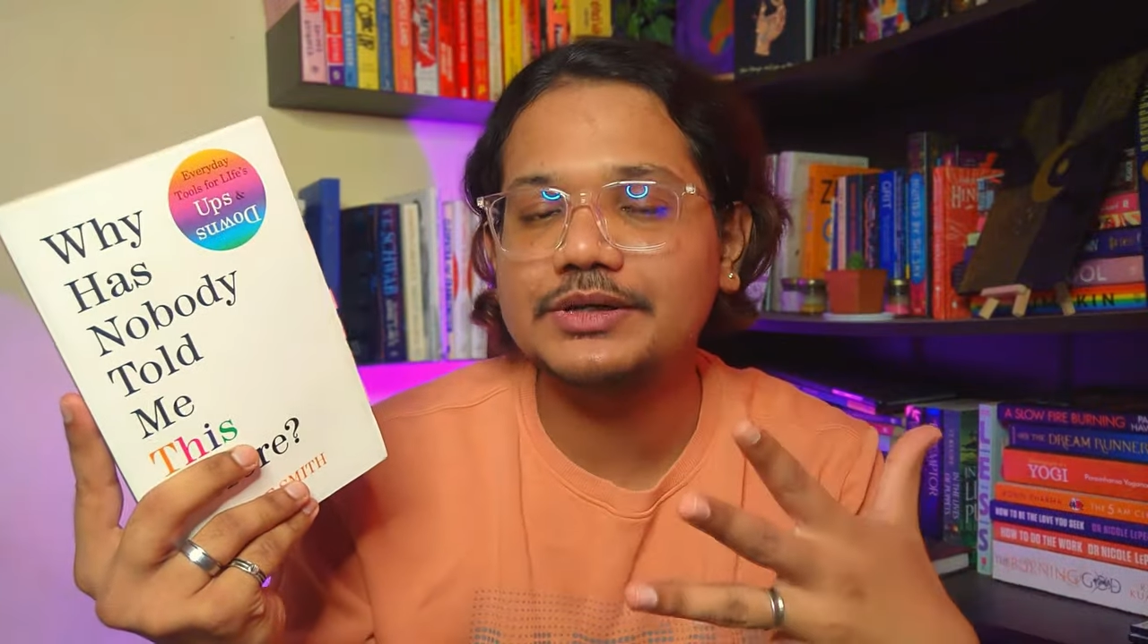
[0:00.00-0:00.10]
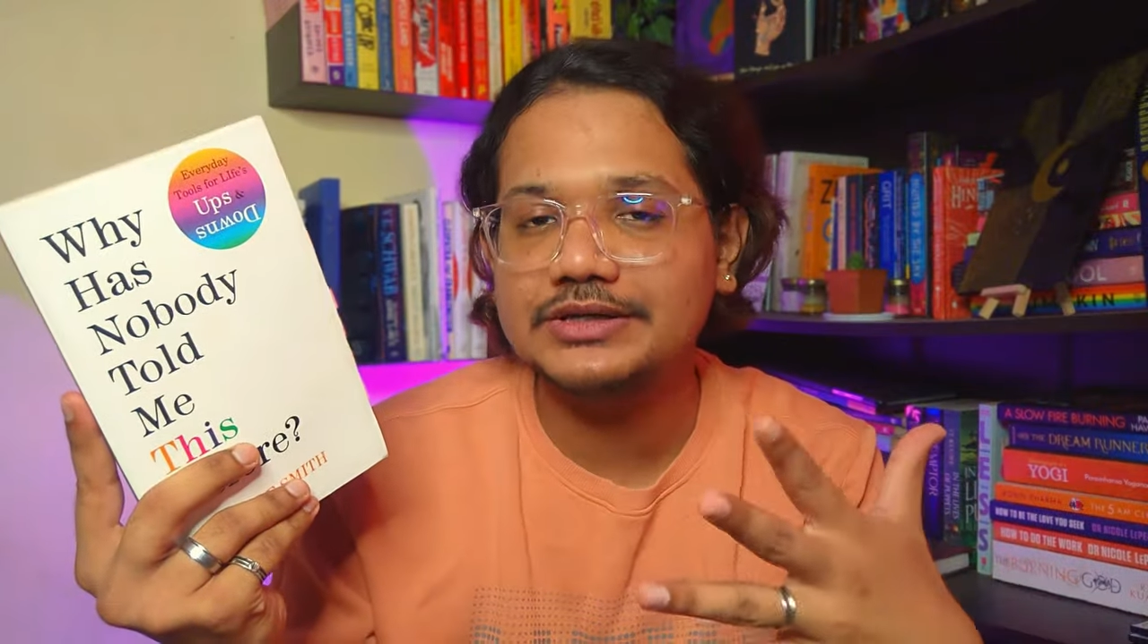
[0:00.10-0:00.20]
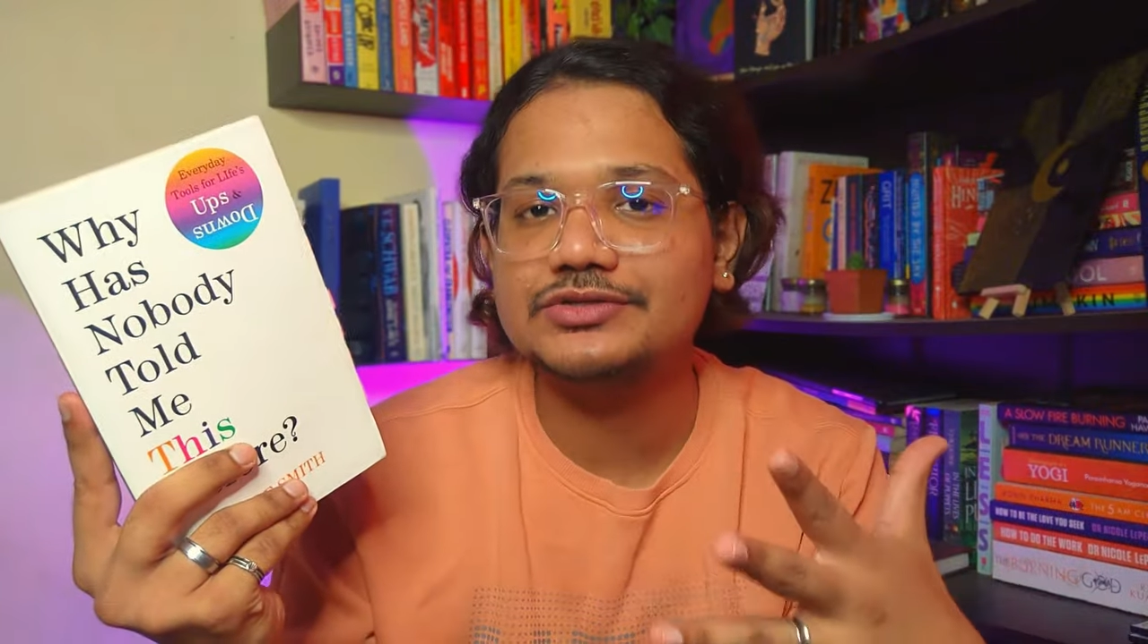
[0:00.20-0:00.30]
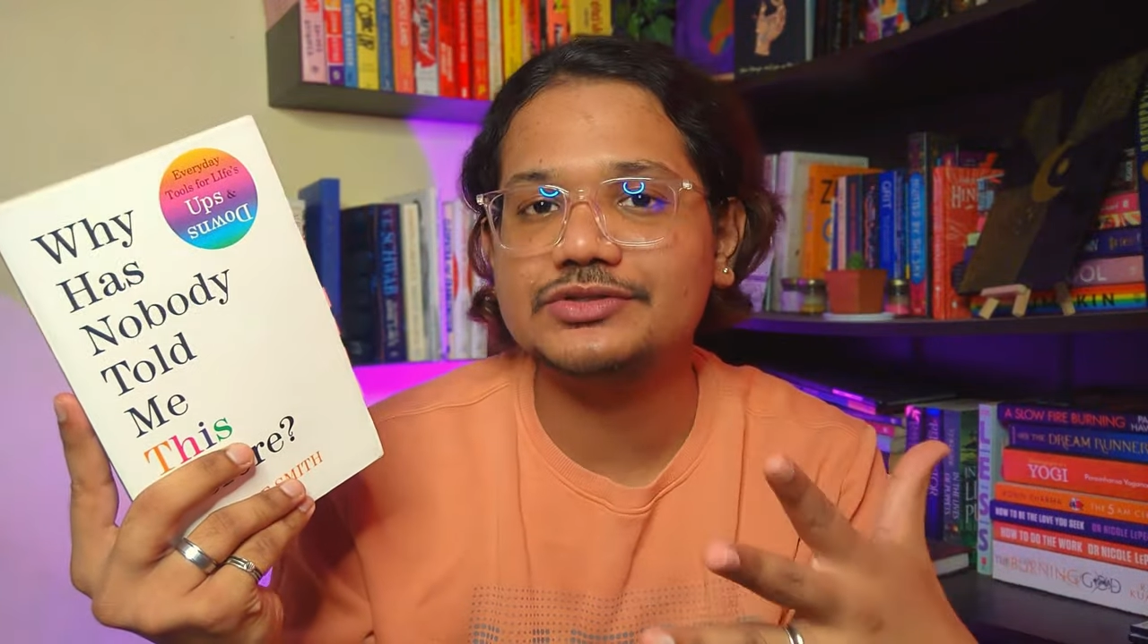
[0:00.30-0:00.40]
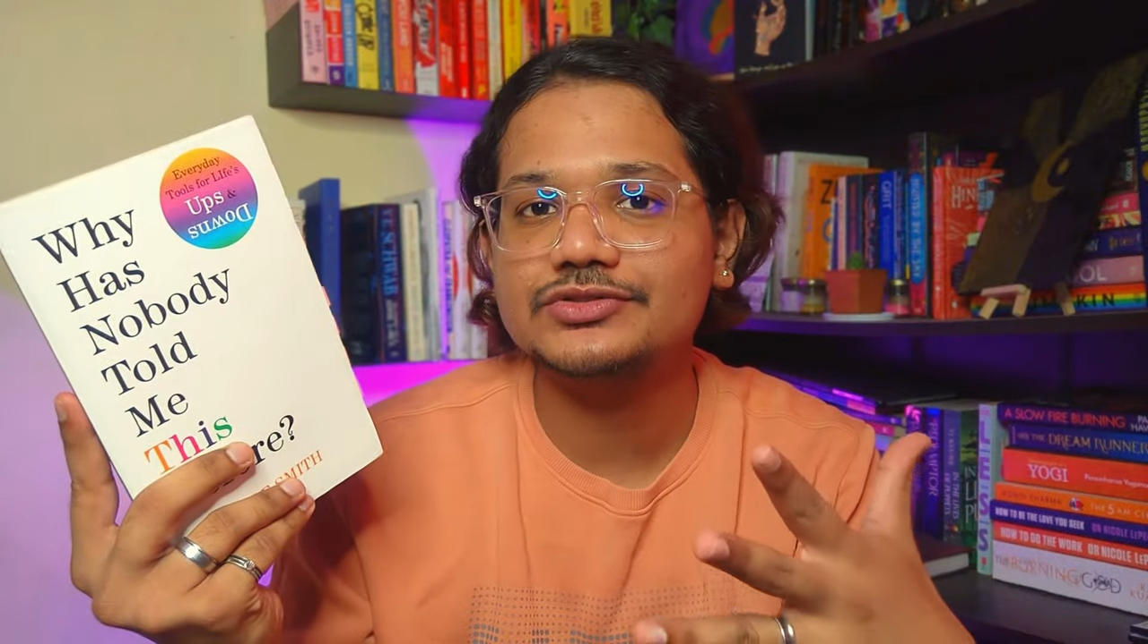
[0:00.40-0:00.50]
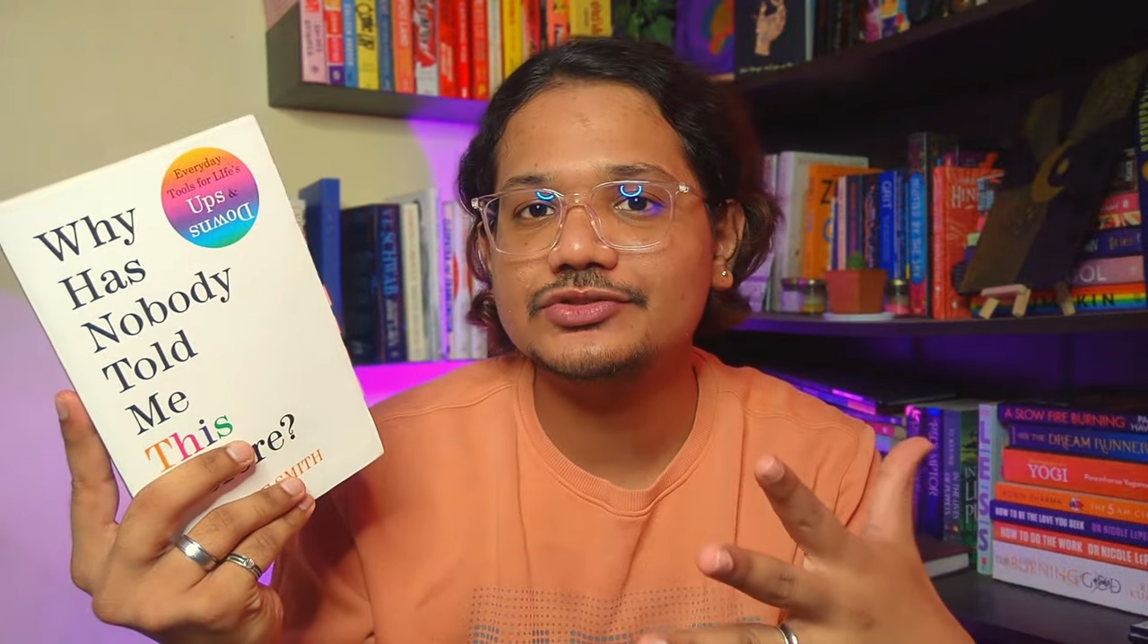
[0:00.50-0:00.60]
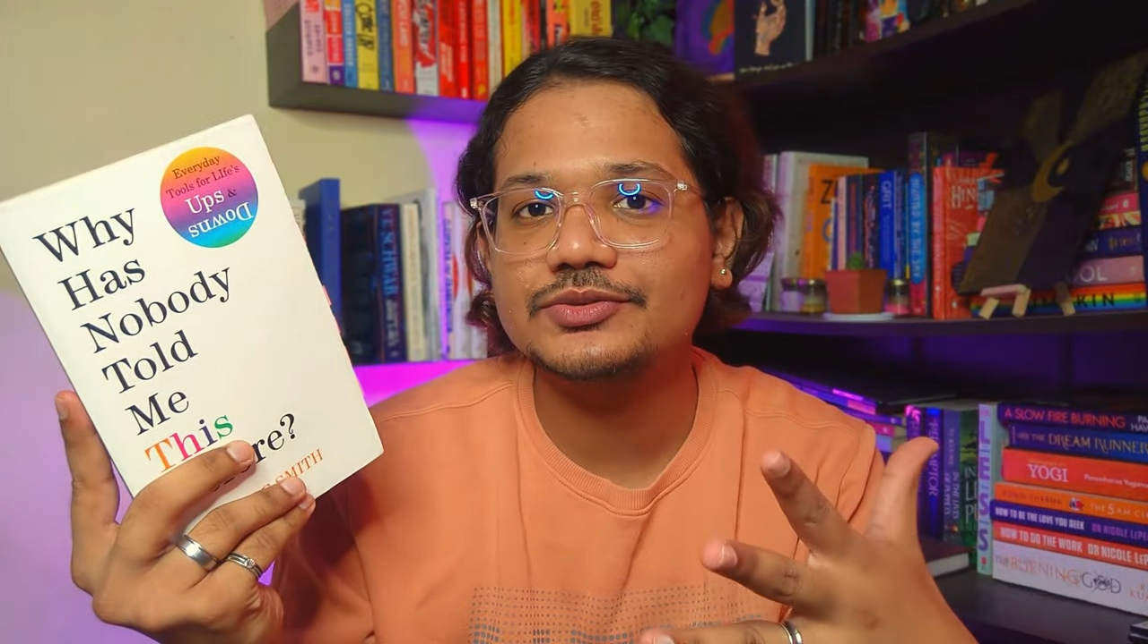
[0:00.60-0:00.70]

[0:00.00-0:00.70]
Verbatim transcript: reasons,